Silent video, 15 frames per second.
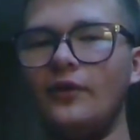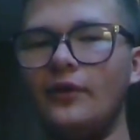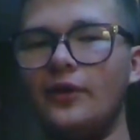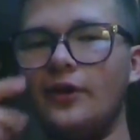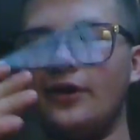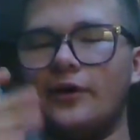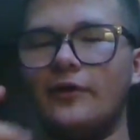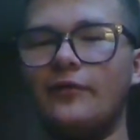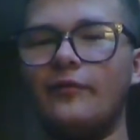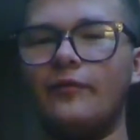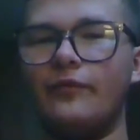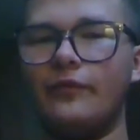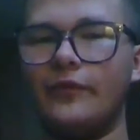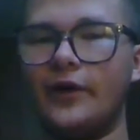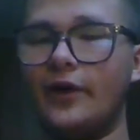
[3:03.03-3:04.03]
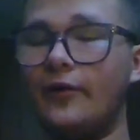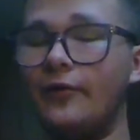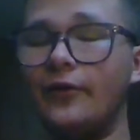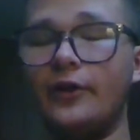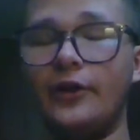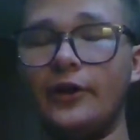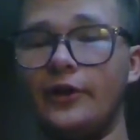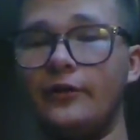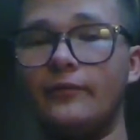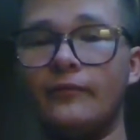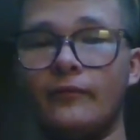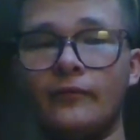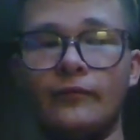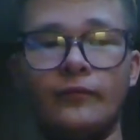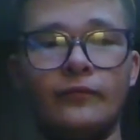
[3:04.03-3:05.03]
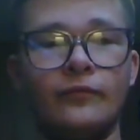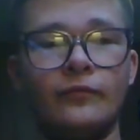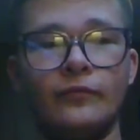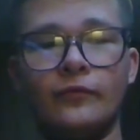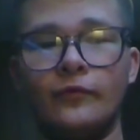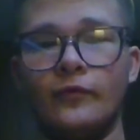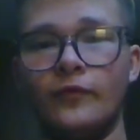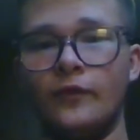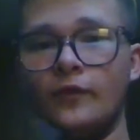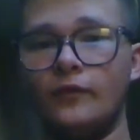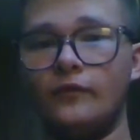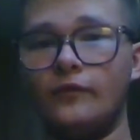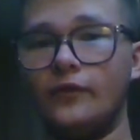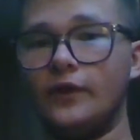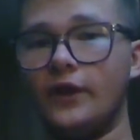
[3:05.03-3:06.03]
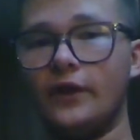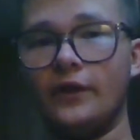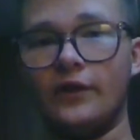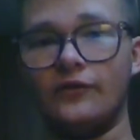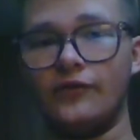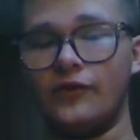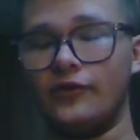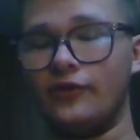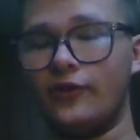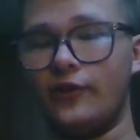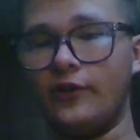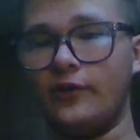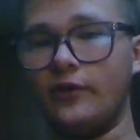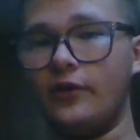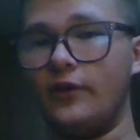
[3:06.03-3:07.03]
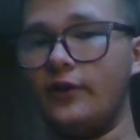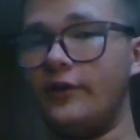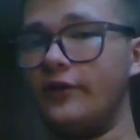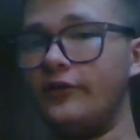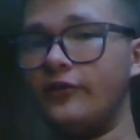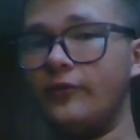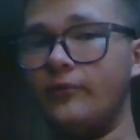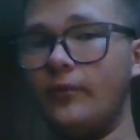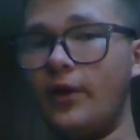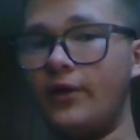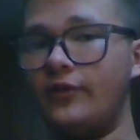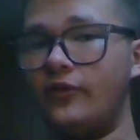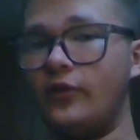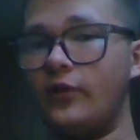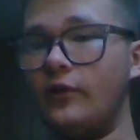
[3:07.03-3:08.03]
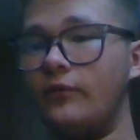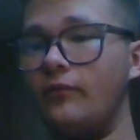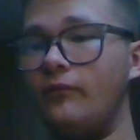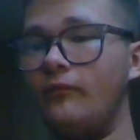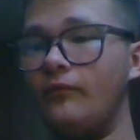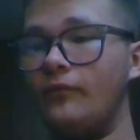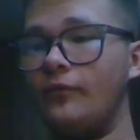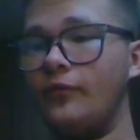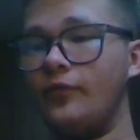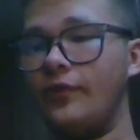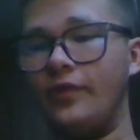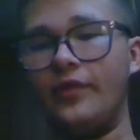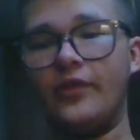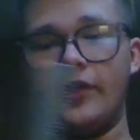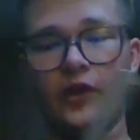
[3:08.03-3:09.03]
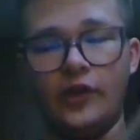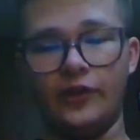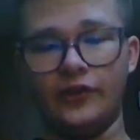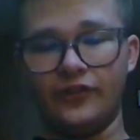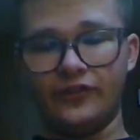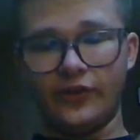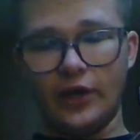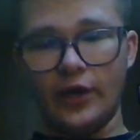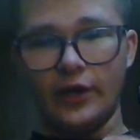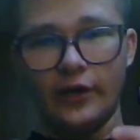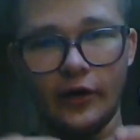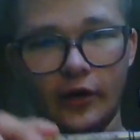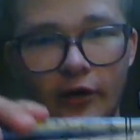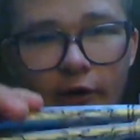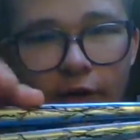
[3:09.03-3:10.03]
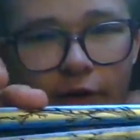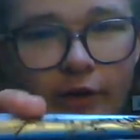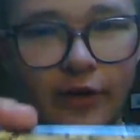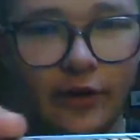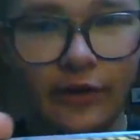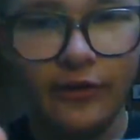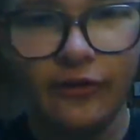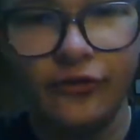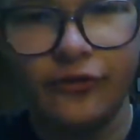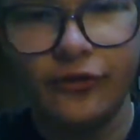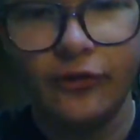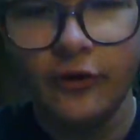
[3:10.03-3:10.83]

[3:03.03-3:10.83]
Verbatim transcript: yeah, I really, really love this thing. It is amazing. The design on it is